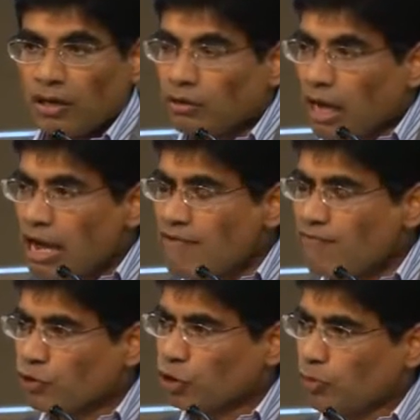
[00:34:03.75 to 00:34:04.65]

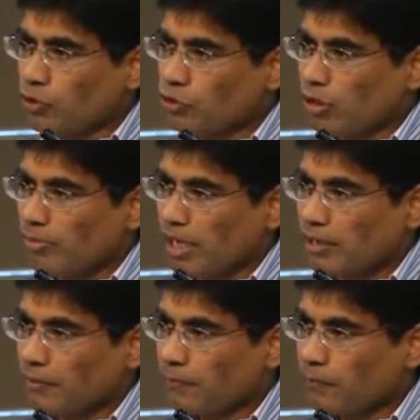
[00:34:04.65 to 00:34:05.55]
Crave for spiritual milk